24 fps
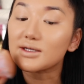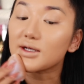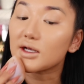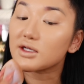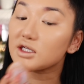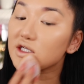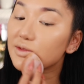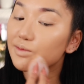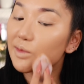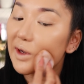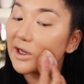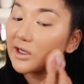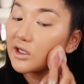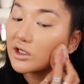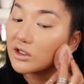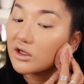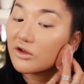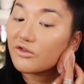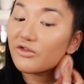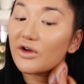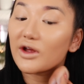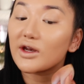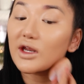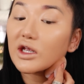so I just blended
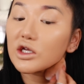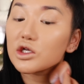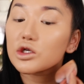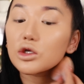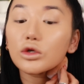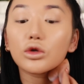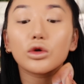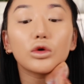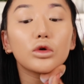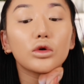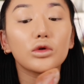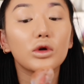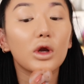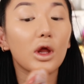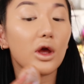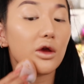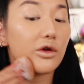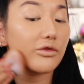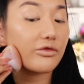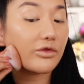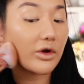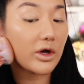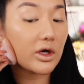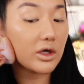the foundation all
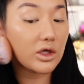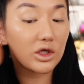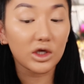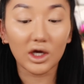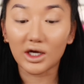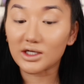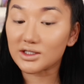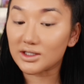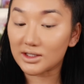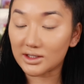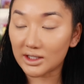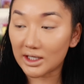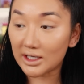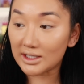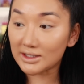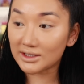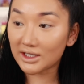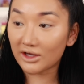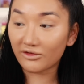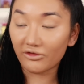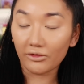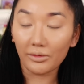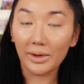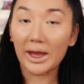over. You guys see it's
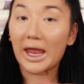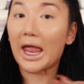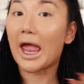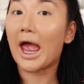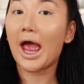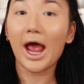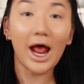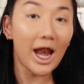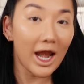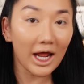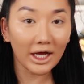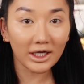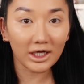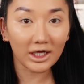giving me hella